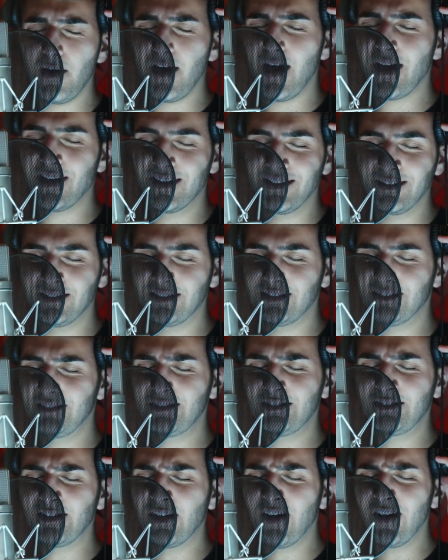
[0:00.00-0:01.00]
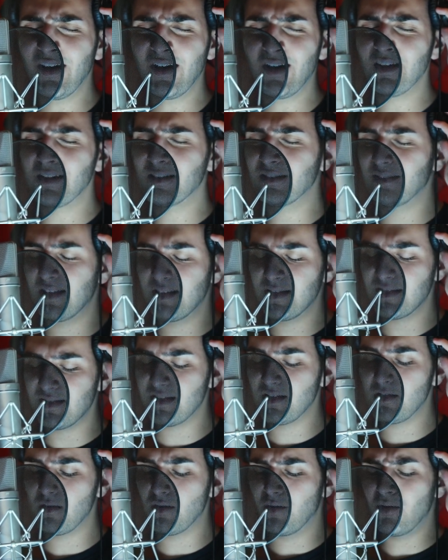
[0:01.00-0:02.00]
be in the dark Than
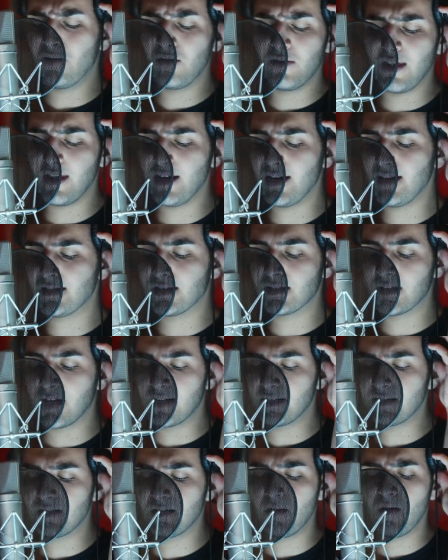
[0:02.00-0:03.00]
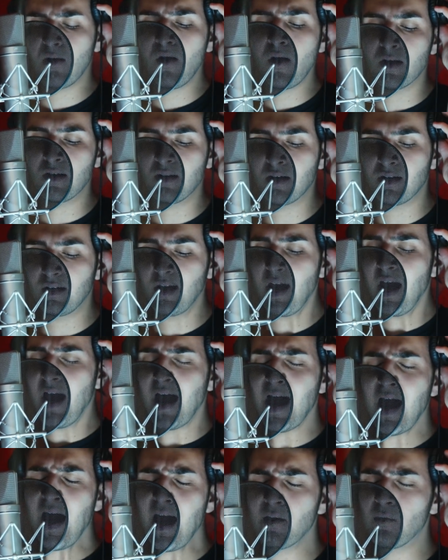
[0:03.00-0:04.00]
to know that he's got your heart
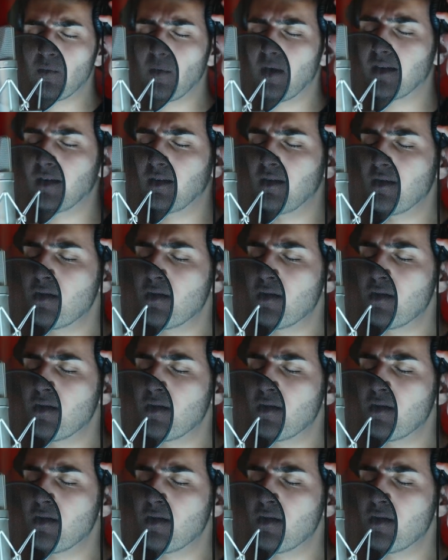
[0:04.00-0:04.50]
I don't wanna